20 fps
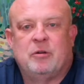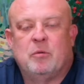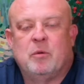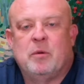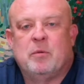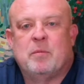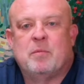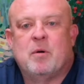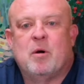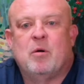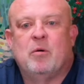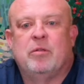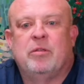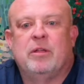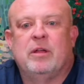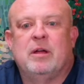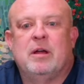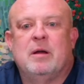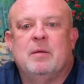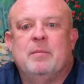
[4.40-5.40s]
we were both
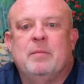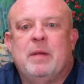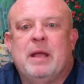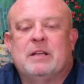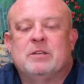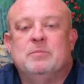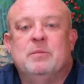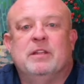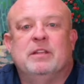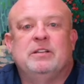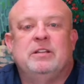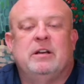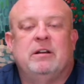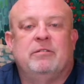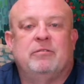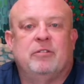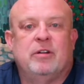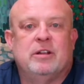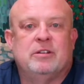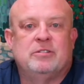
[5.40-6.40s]

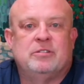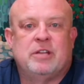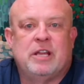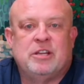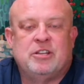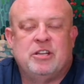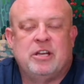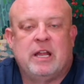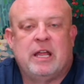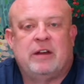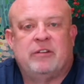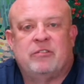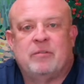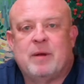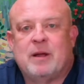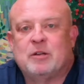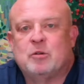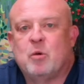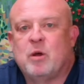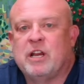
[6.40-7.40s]
ex-military friends, stationed together for
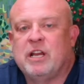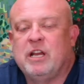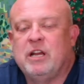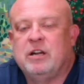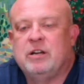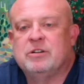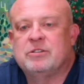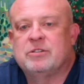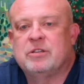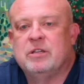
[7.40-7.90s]
about 20 years.